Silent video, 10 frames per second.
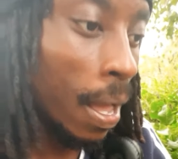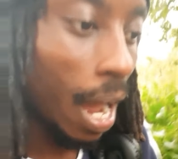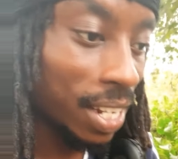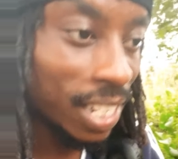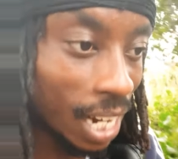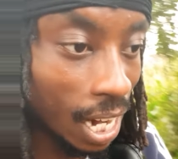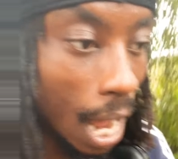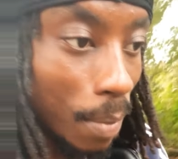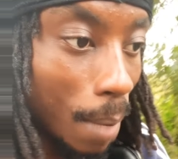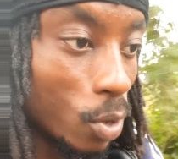listen, and
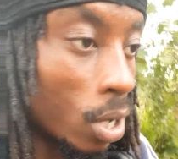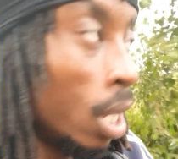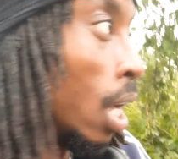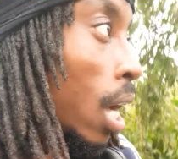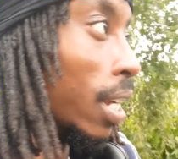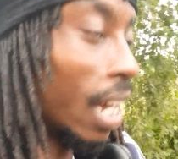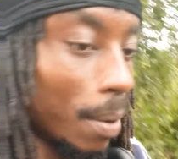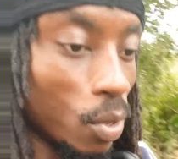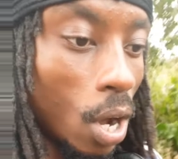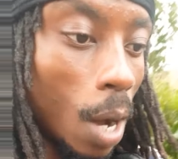I'm not
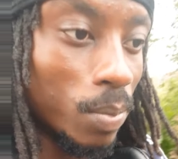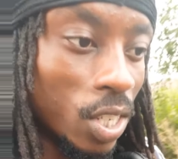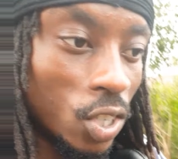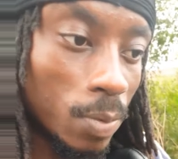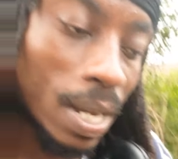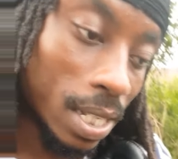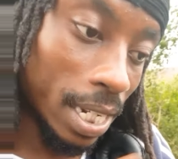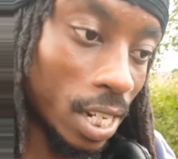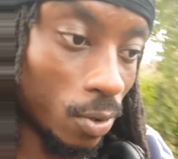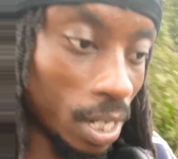disrespecting
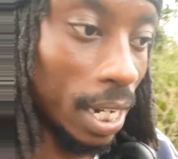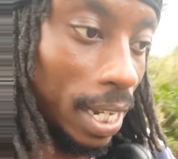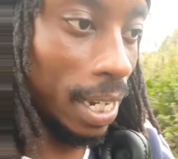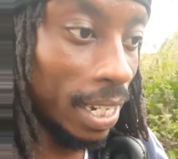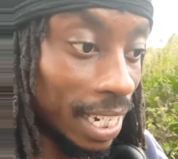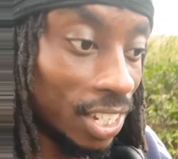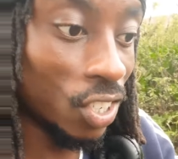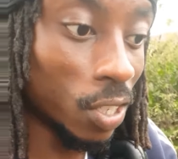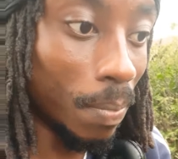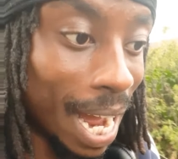anyone out here. This is
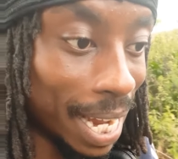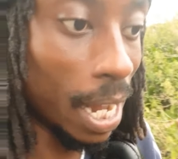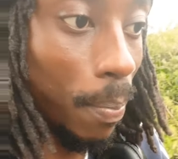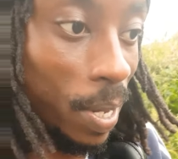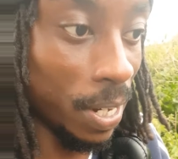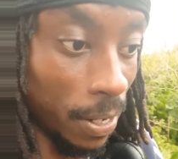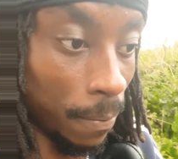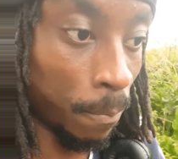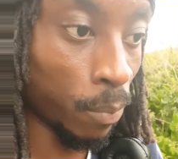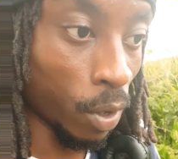just my opinion
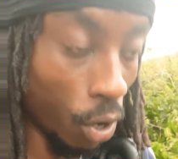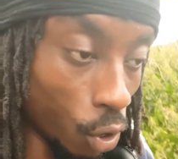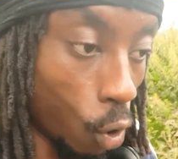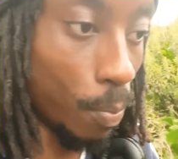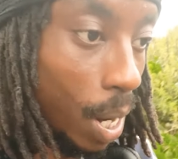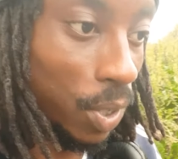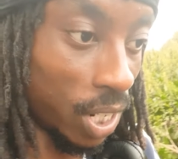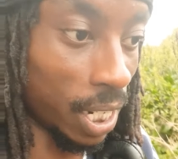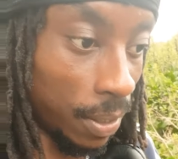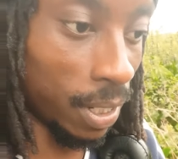on the whole marriage
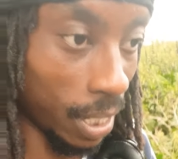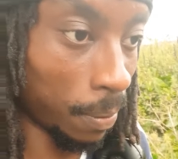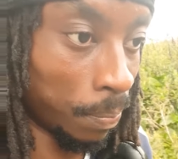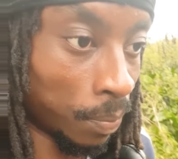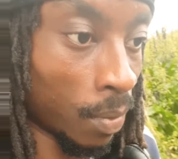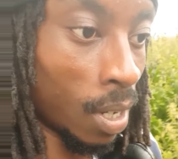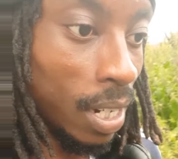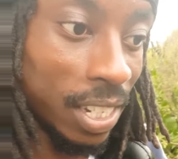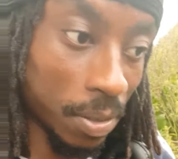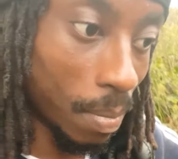thing, yeah?
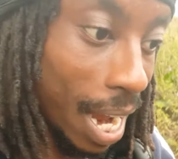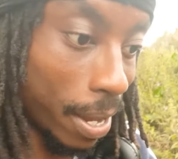This is my